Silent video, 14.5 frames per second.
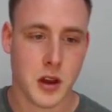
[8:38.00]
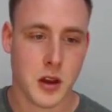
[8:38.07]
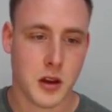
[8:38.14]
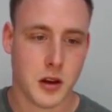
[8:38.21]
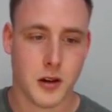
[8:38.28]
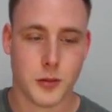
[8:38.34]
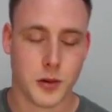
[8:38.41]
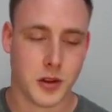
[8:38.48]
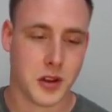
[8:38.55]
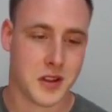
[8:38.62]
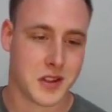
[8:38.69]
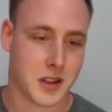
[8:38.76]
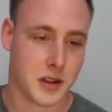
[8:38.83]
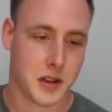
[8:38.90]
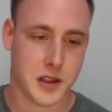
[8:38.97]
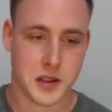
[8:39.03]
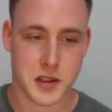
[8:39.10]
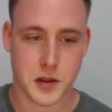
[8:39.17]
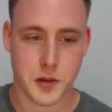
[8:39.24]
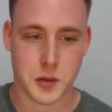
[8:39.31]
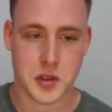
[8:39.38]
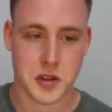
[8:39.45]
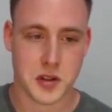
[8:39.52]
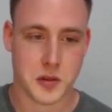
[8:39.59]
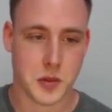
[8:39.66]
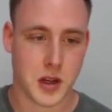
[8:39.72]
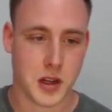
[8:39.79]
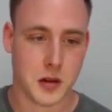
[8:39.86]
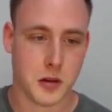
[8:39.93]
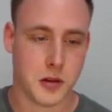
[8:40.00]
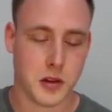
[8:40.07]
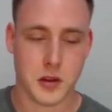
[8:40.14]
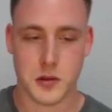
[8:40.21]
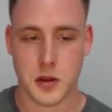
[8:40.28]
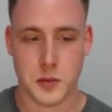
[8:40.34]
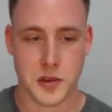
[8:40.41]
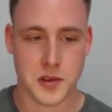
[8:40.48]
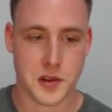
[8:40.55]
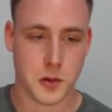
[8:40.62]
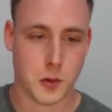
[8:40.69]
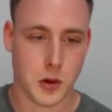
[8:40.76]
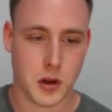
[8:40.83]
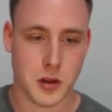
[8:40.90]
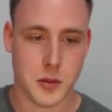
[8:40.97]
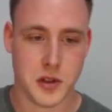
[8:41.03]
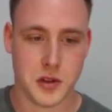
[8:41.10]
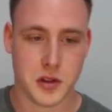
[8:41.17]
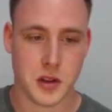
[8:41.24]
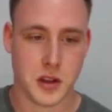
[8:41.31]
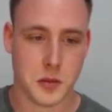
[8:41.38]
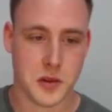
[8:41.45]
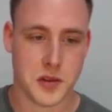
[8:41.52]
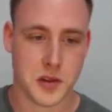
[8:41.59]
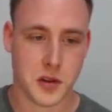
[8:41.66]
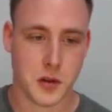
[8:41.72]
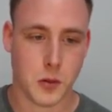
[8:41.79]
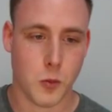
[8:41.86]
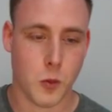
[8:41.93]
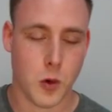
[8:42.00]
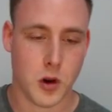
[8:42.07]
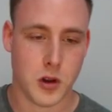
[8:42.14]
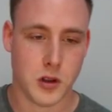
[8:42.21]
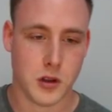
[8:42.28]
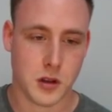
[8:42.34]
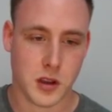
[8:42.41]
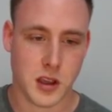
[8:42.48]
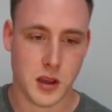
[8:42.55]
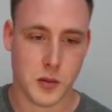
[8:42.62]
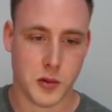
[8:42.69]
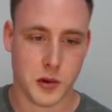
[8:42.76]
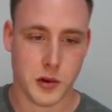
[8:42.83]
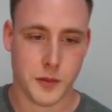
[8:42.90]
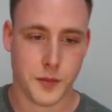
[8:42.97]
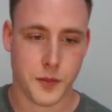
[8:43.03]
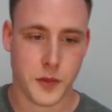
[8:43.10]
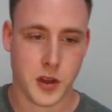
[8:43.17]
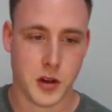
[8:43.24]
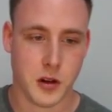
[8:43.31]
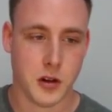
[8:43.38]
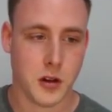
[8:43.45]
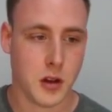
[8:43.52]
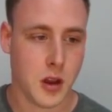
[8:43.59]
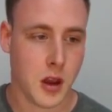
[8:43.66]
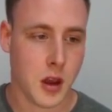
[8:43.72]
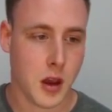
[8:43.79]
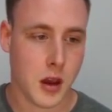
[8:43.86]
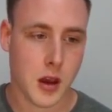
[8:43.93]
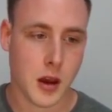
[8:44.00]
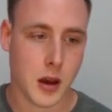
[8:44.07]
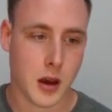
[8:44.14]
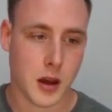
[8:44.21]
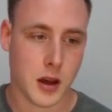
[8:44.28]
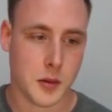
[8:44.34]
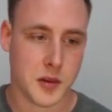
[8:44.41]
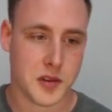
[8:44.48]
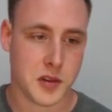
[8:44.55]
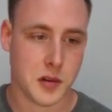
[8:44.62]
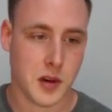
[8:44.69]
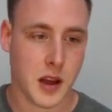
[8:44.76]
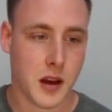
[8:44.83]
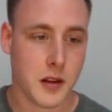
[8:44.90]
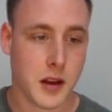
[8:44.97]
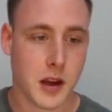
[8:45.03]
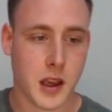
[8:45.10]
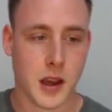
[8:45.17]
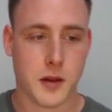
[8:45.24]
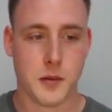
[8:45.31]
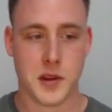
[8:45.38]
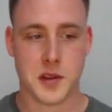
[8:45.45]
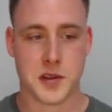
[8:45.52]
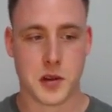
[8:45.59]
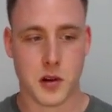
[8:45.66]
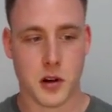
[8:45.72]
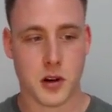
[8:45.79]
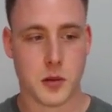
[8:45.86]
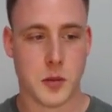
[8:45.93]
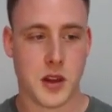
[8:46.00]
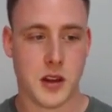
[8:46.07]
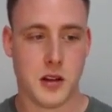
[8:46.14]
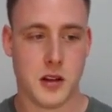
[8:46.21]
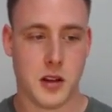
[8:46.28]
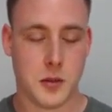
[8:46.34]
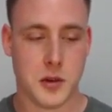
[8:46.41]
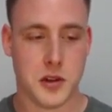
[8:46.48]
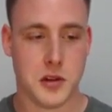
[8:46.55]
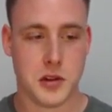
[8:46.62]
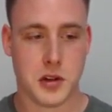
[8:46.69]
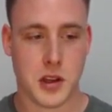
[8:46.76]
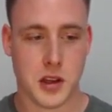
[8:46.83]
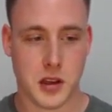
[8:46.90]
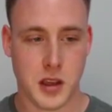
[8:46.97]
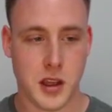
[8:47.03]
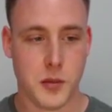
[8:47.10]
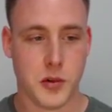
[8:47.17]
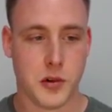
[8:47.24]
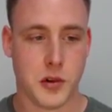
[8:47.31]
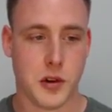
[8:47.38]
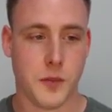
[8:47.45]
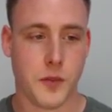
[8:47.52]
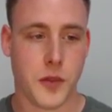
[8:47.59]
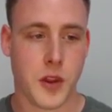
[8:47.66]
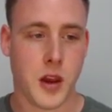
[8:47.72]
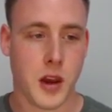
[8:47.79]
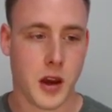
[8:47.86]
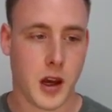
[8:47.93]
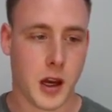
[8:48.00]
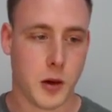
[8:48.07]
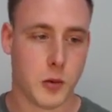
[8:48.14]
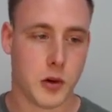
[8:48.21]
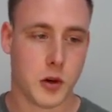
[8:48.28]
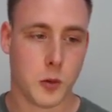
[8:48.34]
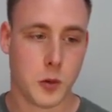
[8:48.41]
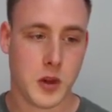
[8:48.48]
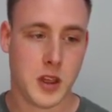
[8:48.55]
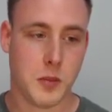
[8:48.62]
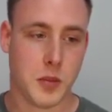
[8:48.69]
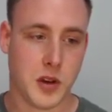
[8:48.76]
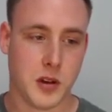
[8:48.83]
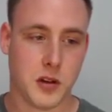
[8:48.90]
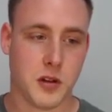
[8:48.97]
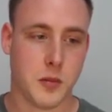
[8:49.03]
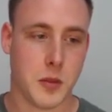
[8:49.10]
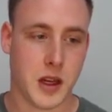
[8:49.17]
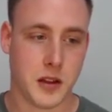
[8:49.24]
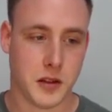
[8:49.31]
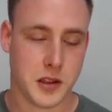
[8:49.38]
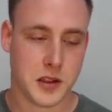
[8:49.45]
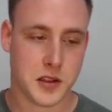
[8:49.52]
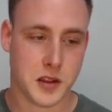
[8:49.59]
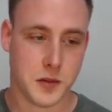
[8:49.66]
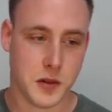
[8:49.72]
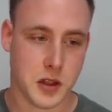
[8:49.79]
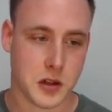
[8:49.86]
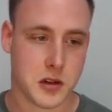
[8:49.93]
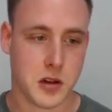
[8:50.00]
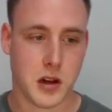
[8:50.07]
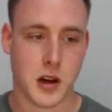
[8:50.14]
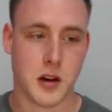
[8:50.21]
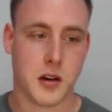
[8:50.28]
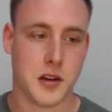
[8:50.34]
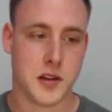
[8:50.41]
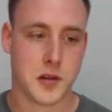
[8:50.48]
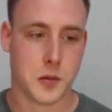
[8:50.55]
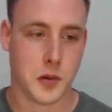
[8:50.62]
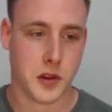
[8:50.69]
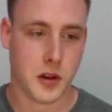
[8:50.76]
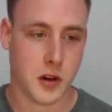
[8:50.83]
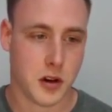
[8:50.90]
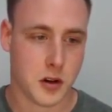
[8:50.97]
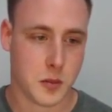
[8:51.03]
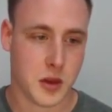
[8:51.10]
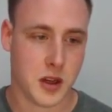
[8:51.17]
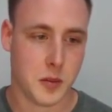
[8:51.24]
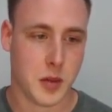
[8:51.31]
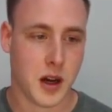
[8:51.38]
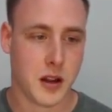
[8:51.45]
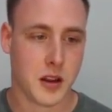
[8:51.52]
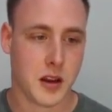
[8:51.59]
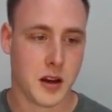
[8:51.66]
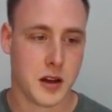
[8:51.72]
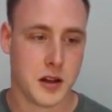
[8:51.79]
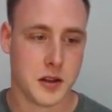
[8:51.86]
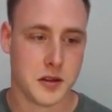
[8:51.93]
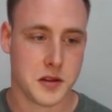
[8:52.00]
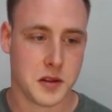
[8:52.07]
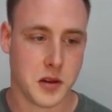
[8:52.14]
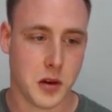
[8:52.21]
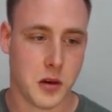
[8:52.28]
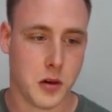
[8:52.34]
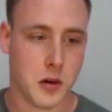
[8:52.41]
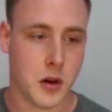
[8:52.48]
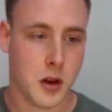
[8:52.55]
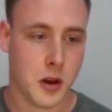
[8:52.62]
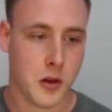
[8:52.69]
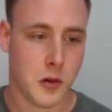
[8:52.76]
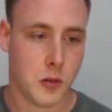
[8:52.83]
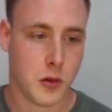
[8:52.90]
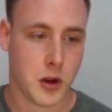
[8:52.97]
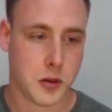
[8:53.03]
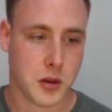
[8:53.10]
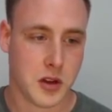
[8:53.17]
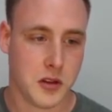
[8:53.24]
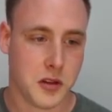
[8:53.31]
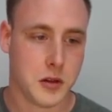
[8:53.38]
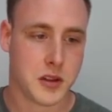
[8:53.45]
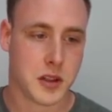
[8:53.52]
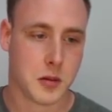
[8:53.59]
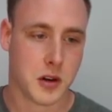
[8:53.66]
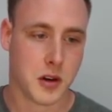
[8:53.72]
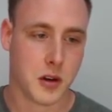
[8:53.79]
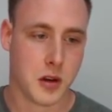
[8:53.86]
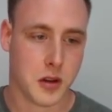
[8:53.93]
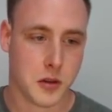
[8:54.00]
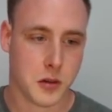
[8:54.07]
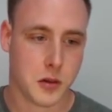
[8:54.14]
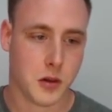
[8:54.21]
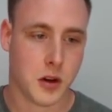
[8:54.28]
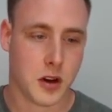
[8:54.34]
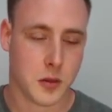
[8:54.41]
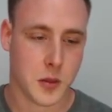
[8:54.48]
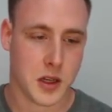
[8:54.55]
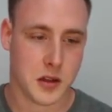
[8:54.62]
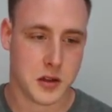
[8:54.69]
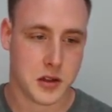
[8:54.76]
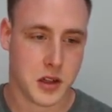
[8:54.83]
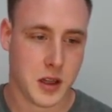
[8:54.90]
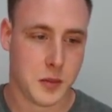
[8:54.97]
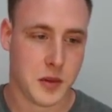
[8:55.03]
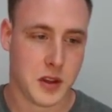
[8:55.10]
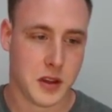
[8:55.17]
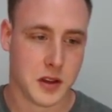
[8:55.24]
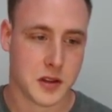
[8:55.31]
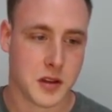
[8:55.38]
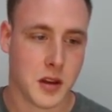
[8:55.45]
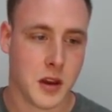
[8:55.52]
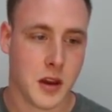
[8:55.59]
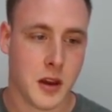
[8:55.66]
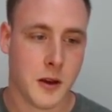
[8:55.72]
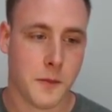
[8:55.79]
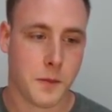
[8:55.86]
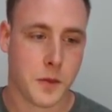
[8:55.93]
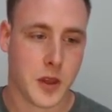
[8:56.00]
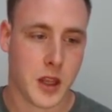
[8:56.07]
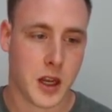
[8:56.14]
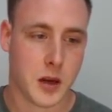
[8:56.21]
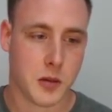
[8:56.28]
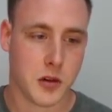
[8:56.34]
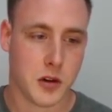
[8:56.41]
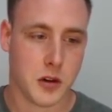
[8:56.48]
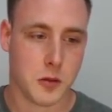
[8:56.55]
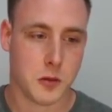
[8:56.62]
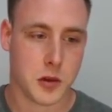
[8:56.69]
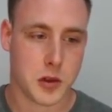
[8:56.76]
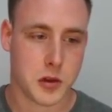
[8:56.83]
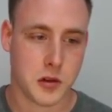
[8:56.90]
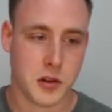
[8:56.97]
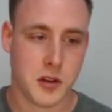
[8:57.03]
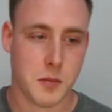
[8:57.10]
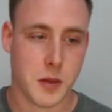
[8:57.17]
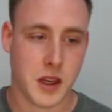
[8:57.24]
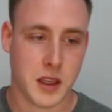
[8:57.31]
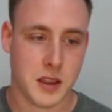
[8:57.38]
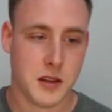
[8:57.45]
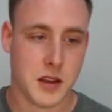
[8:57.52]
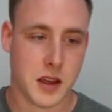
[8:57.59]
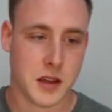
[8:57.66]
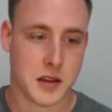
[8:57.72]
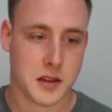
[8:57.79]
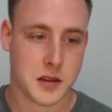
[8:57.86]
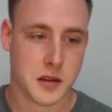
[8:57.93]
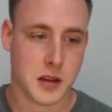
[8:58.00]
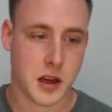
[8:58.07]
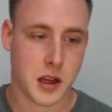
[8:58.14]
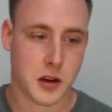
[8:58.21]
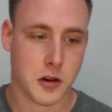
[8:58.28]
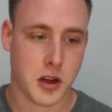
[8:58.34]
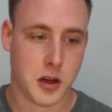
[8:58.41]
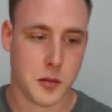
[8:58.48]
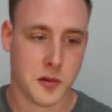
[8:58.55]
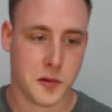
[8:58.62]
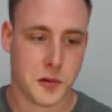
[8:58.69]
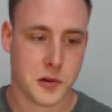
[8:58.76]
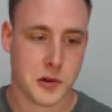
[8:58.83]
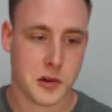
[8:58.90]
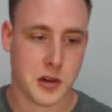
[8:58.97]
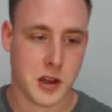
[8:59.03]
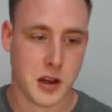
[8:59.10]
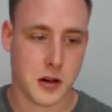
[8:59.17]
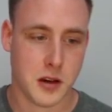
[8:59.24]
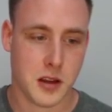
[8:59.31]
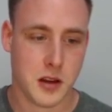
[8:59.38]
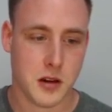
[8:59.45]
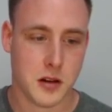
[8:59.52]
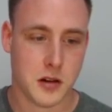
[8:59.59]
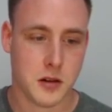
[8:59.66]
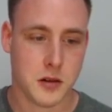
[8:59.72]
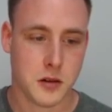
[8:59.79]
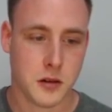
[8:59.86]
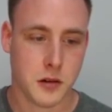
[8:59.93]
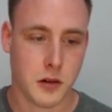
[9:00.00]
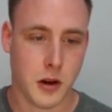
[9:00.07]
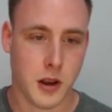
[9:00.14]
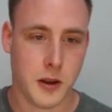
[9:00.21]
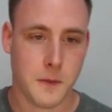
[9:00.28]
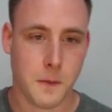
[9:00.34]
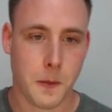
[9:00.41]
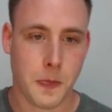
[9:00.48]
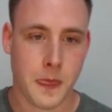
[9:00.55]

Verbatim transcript: Uh, really, it's a list of images, but I only am using one image and I'm using one key point here. Um, and so now that I have these augmented image and key point, I want to rebuild my list of dictionaries with the augmented polygons. So what I'm going to do is I'm going to go through augmented shape dicts and I'm going to retrieve my index that I created before down here, right?